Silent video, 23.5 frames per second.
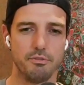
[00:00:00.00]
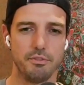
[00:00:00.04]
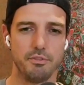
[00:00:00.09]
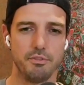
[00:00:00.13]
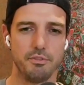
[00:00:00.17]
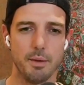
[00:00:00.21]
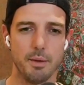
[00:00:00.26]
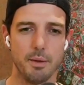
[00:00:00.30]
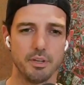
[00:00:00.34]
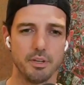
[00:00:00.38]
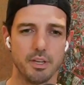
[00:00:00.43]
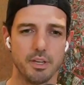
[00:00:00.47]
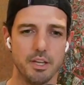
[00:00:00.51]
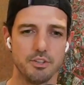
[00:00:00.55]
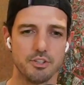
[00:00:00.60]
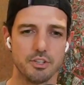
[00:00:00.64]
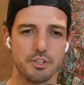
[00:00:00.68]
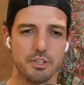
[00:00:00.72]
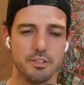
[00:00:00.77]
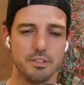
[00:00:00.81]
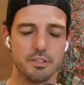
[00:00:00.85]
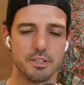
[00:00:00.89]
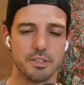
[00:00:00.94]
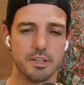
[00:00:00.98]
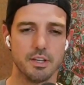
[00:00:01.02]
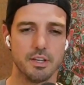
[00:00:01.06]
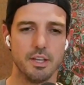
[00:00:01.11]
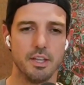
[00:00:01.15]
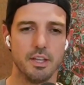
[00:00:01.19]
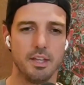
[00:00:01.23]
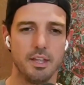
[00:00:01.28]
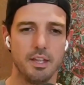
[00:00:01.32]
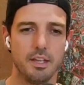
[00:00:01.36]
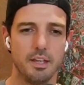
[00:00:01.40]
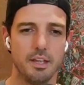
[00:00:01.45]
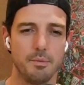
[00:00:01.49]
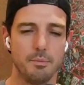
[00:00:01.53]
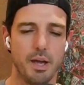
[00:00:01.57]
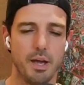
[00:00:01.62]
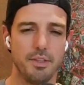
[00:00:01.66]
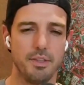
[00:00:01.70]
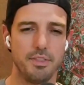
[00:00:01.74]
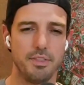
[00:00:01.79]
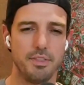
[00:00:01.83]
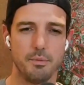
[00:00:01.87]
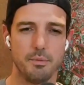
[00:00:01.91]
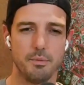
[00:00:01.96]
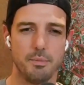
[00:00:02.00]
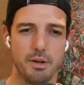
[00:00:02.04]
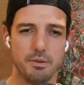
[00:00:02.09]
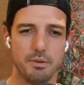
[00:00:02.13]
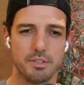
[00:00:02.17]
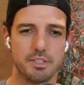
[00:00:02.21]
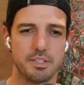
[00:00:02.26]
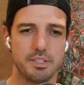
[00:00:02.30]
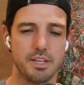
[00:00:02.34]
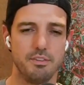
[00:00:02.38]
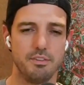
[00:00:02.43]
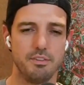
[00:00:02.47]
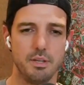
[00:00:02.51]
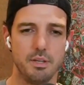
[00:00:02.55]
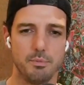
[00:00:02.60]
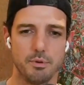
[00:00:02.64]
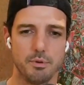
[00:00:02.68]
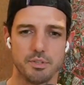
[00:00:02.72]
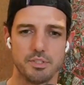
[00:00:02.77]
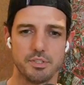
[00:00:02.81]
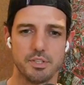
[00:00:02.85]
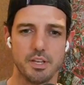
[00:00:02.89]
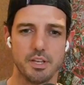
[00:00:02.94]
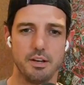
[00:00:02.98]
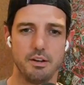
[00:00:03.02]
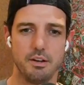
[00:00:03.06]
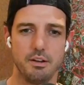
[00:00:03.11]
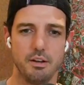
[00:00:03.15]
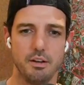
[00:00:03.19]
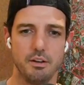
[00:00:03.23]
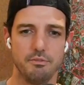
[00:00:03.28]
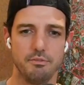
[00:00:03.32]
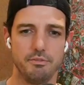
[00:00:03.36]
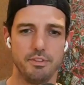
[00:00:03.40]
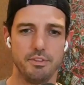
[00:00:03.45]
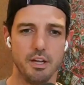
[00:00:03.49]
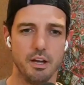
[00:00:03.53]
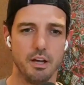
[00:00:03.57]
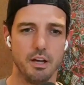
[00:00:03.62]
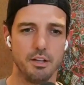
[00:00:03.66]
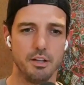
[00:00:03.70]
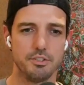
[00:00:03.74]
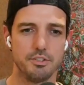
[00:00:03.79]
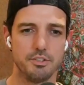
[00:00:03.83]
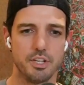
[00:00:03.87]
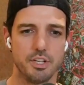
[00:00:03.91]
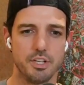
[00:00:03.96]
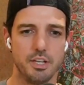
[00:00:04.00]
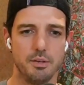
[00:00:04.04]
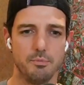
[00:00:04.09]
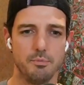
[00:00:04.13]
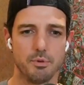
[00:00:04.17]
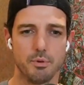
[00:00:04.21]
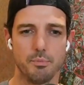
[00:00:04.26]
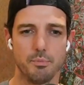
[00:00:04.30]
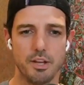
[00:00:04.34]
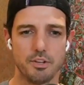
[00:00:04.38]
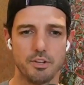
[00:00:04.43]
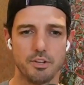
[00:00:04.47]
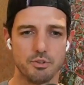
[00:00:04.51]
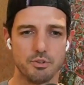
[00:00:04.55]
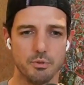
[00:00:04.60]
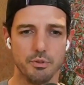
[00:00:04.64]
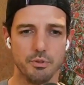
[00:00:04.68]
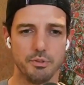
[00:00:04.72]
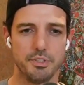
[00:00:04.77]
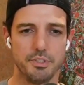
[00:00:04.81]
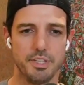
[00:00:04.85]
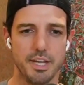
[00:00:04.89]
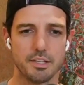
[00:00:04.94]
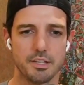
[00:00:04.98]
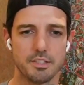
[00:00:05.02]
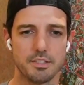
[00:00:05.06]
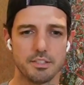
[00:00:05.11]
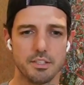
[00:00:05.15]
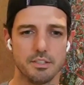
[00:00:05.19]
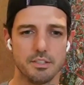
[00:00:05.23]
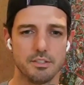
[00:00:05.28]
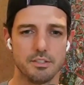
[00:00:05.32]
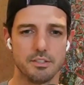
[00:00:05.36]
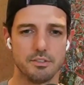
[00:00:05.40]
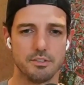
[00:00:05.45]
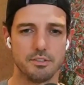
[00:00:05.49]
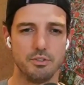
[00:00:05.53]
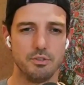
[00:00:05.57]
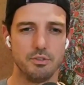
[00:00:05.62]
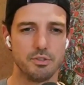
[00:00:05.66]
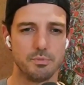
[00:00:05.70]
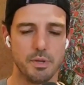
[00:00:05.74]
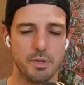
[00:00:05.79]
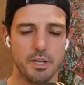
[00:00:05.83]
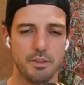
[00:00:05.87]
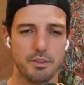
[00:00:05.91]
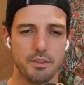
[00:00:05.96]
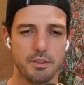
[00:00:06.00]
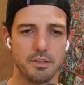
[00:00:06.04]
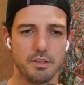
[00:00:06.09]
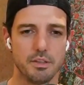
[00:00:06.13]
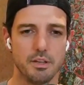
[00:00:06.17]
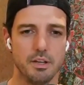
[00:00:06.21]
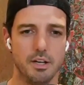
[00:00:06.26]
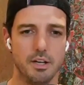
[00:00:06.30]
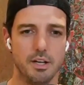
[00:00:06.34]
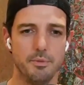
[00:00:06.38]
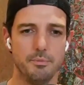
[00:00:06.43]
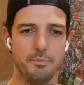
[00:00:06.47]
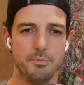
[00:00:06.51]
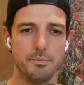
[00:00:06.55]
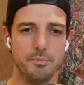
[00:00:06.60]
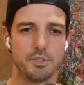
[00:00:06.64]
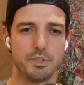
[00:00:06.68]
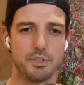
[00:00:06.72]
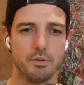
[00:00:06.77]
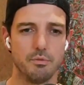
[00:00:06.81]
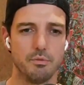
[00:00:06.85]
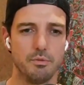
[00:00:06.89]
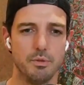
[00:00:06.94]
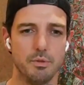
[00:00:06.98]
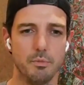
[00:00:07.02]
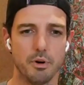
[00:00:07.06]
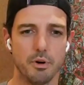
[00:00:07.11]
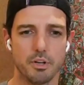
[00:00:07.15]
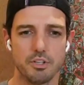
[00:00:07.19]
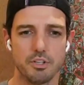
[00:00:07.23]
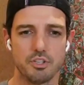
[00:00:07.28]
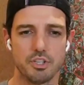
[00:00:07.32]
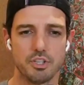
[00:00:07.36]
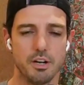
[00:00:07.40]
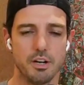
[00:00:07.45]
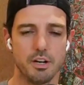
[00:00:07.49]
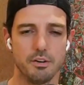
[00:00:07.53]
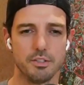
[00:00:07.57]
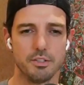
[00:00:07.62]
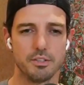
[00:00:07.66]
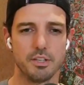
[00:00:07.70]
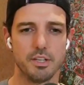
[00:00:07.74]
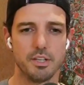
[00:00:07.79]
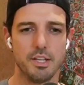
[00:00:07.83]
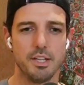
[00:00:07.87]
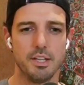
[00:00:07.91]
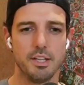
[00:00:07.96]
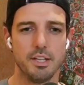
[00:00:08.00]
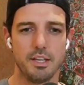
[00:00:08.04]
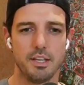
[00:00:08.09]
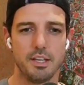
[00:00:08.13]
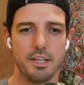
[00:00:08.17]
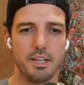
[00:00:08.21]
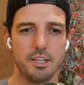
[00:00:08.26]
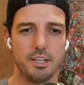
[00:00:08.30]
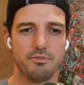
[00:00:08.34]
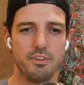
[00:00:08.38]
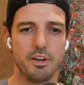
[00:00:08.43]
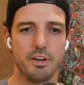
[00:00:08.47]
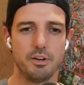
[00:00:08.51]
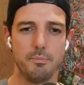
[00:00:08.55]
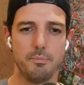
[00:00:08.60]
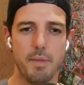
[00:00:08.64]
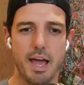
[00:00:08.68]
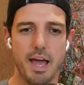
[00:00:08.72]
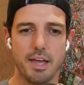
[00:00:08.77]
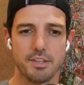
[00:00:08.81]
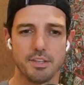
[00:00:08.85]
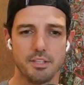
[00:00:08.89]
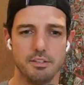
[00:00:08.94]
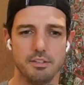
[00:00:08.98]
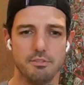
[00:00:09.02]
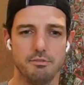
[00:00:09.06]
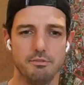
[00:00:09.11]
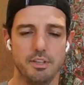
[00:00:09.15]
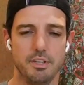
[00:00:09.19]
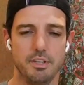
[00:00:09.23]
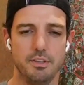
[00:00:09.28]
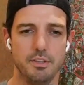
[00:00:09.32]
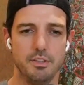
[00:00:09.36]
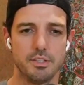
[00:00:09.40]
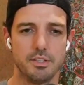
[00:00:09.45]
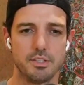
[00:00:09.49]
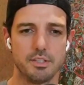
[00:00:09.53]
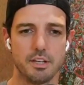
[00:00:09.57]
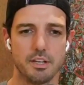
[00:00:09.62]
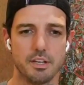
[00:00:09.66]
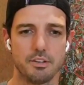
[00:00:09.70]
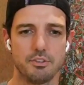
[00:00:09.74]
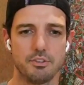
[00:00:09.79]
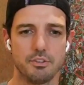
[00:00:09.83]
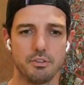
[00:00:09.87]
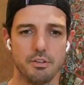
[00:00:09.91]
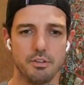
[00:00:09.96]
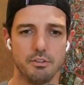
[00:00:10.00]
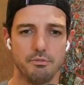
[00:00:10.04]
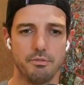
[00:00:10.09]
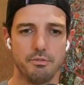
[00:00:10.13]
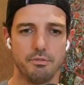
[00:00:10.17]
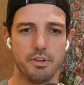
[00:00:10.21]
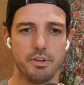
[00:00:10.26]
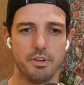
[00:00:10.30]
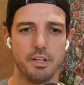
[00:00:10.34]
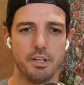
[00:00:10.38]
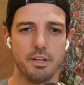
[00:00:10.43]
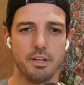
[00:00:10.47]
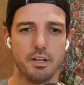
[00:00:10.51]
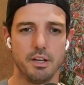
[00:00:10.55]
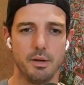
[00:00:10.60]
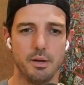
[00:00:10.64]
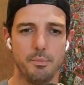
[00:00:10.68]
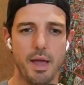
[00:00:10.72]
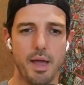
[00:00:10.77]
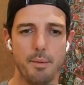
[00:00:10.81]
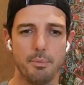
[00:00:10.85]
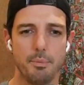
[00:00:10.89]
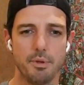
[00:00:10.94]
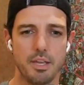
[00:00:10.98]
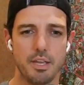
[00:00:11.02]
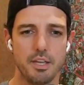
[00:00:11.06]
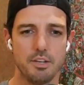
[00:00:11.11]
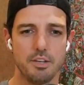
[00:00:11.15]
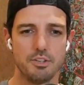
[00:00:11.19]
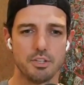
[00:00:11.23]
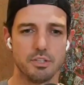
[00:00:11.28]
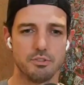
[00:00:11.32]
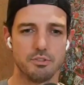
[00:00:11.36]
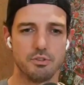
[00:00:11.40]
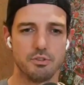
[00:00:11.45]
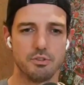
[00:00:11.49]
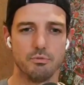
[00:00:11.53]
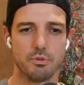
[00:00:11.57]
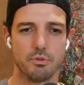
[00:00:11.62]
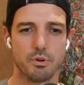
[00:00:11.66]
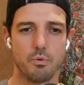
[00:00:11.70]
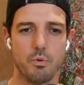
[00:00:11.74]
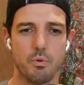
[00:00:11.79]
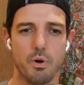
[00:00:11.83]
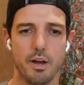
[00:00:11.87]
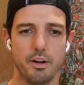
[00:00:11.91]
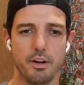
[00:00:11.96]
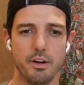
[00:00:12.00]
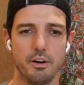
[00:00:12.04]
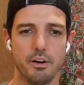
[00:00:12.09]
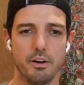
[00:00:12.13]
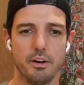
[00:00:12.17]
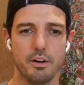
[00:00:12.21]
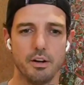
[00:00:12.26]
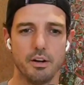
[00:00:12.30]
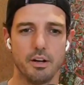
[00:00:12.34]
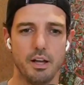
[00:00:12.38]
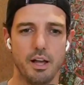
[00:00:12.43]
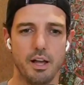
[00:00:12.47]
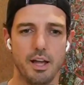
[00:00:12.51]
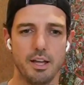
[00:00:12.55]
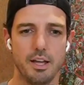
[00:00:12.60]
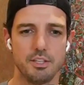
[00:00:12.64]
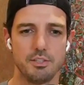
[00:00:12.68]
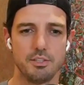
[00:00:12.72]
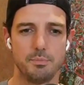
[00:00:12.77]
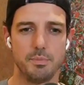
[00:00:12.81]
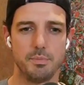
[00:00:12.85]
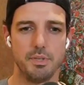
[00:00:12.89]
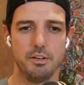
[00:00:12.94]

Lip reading: applications. I think about 70% of the on-chain perpetual dexes use Pyth. So the market share is very massive in this sector of applications who require high speed or